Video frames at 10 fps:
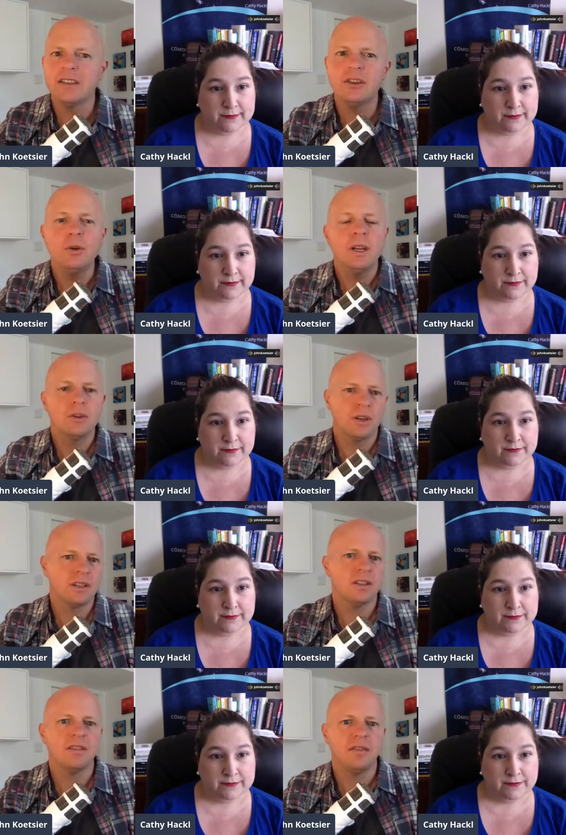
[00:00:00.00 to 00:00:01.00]
Speaker 1: too
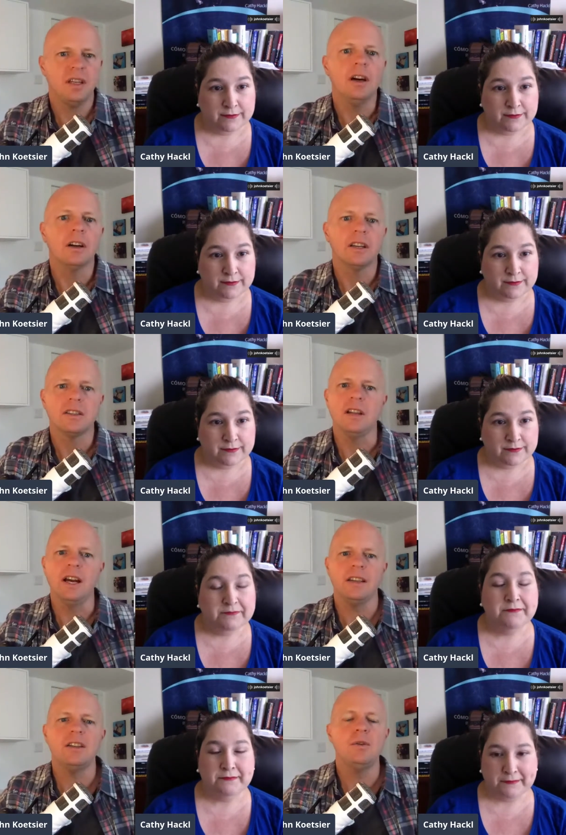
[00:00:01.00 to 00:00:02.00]
interested in VR, is
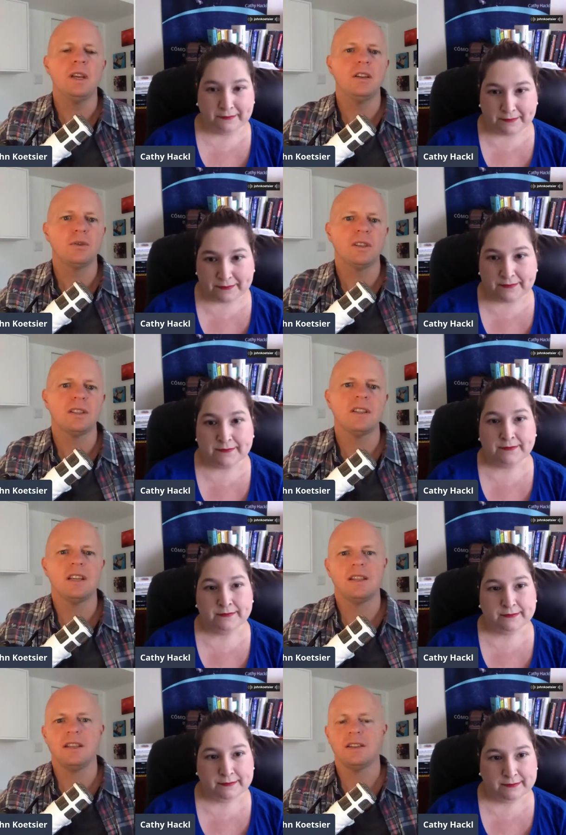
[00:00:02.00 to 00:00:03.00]
not too interested
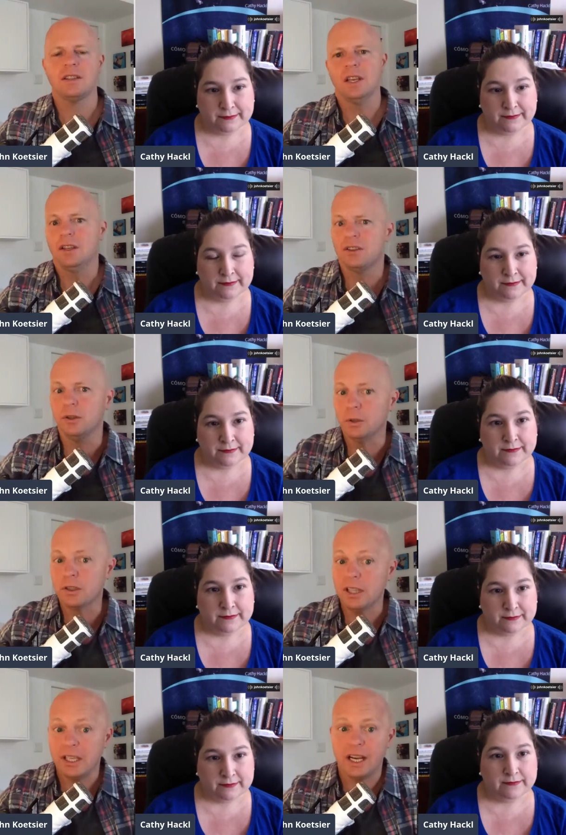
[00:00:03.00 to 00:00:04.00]
in this
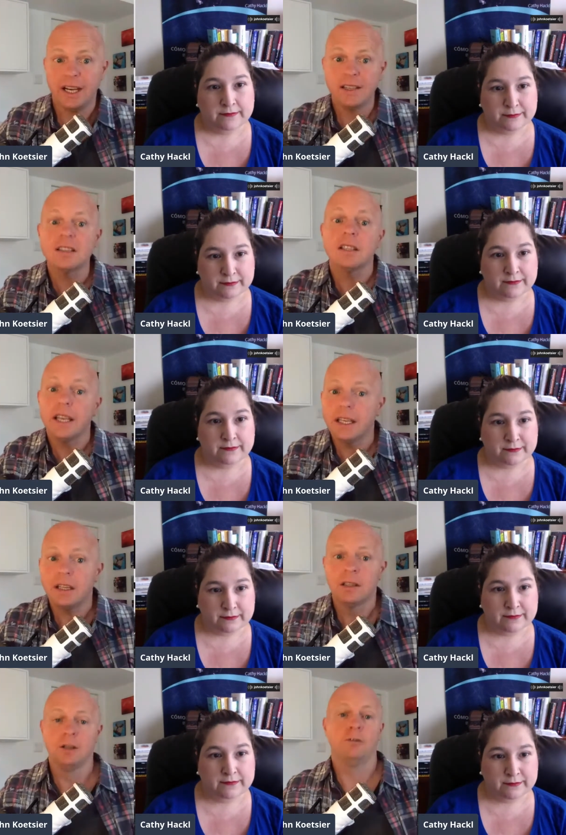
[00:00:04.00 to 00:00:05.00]
socially
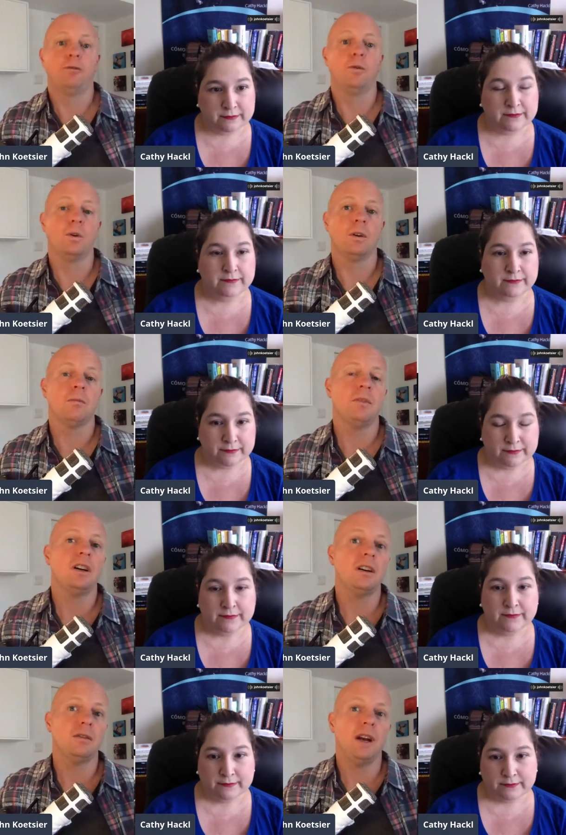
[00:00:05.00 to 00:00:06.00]
isolating form
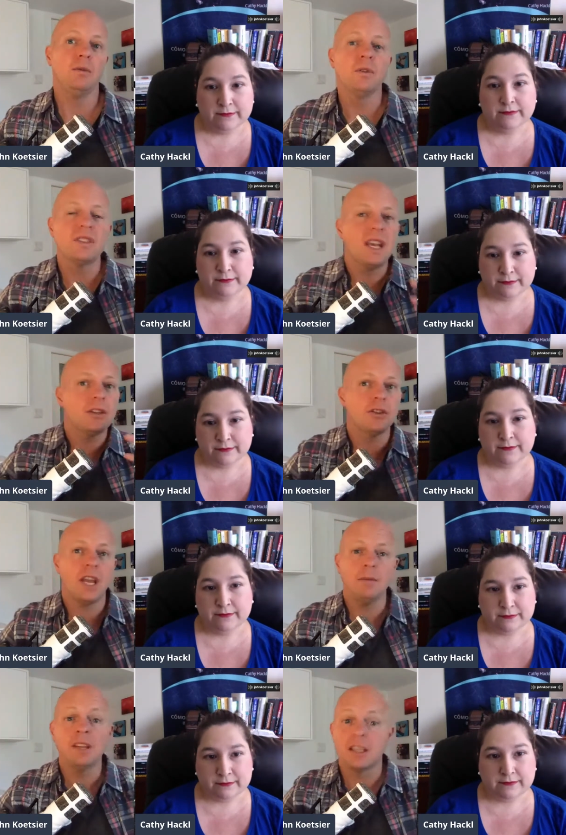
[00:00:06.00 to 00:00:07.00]
of, I won't say
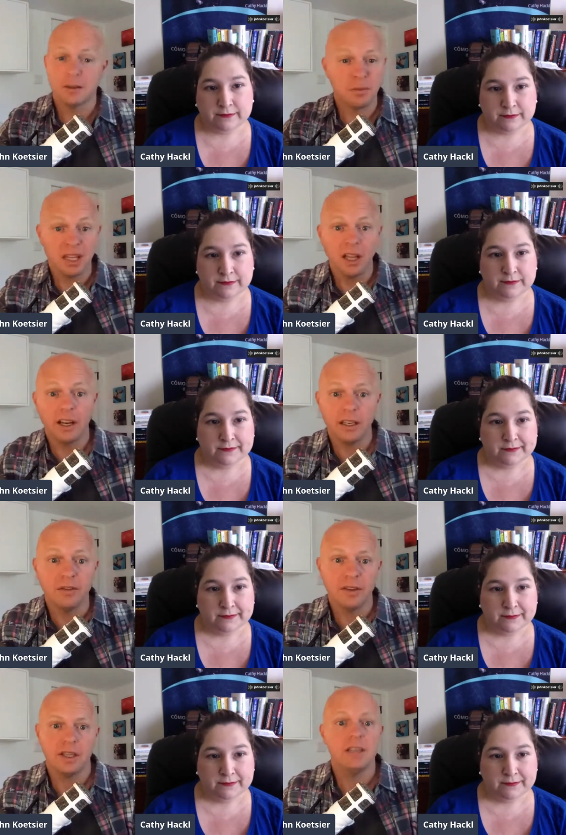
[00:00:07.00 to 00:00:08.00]
entertainment because it'd be a lot of
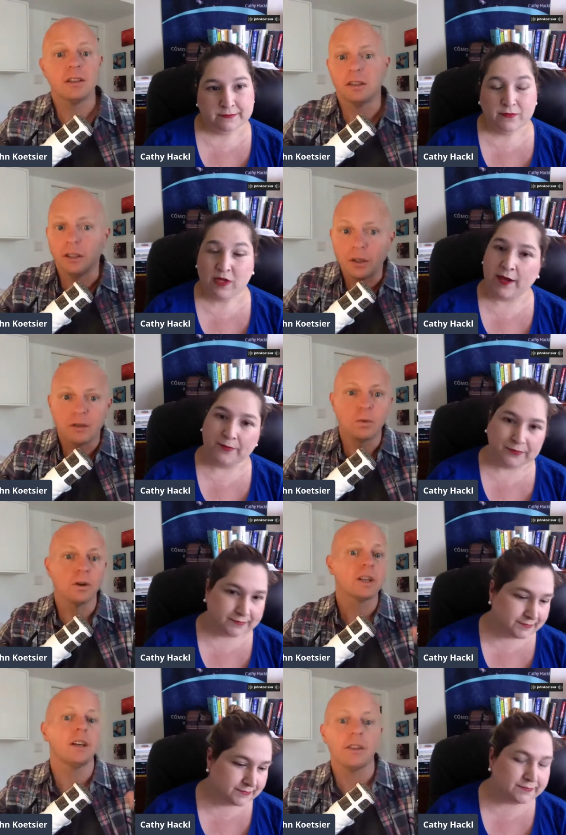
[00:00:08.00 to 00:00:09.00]
different things, including
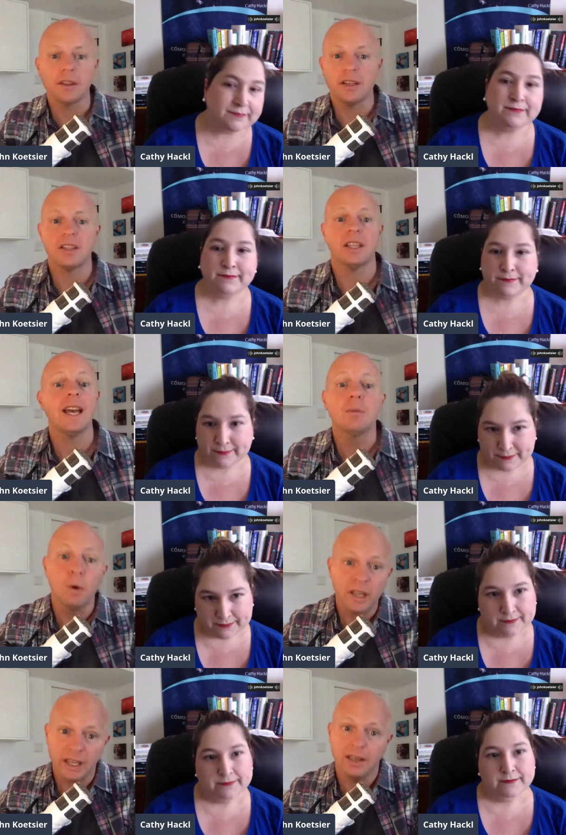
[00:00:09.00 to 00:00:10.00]
work and other things like that. And we'll
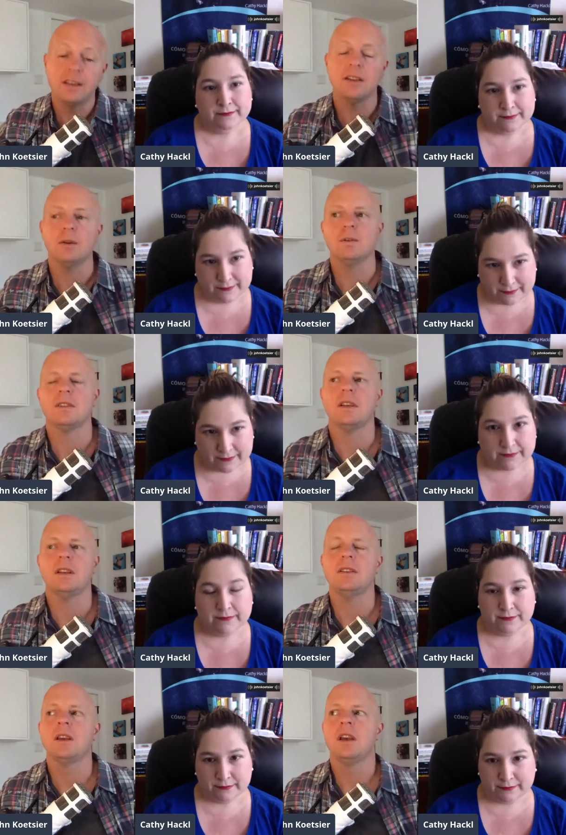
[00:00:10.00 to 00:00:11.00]
get into those
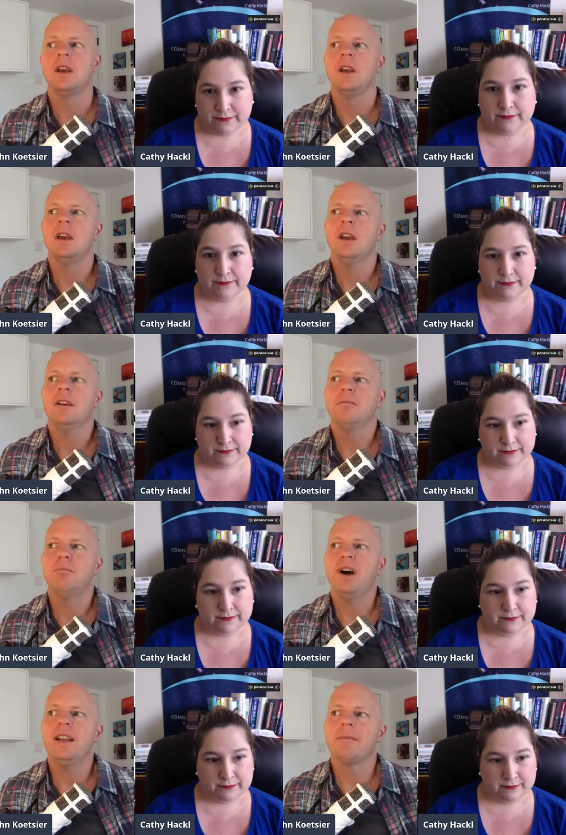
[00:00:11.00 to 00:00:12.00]
things.
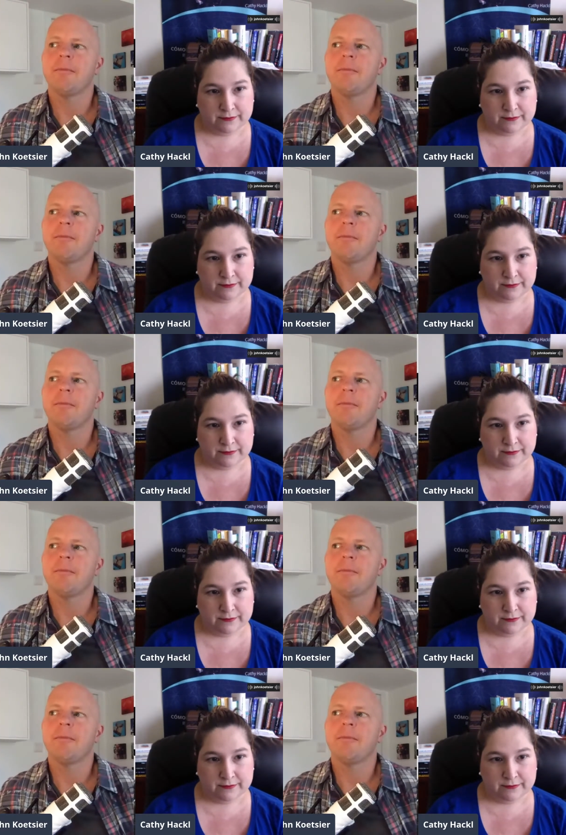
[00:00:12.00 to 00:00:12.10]
But